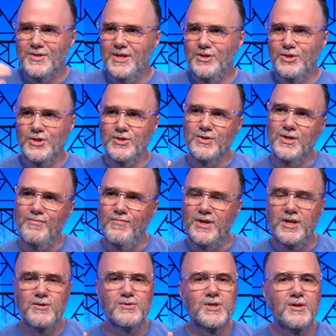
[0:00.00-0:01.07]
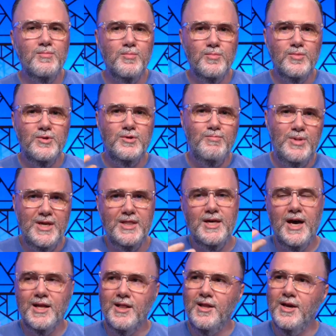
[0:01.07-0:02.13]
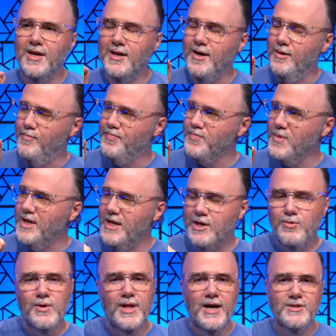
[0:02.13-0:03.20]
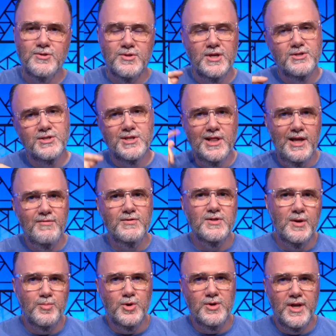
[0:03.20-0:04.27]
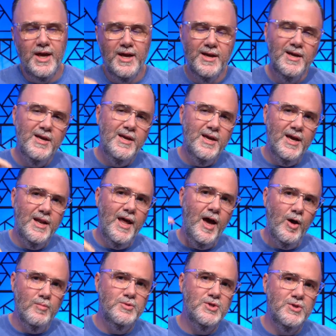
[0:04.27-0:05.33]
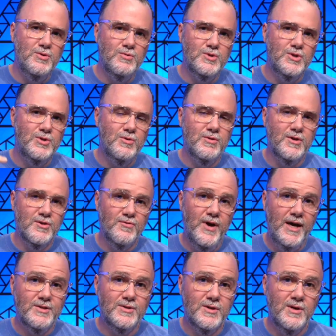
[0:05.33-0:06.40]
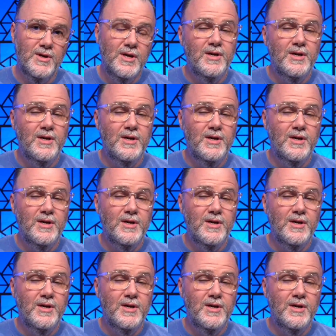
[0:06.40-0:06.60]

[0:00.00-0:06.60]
It's just videos can be that equalizer that just levels up your day and helps you to do things faster.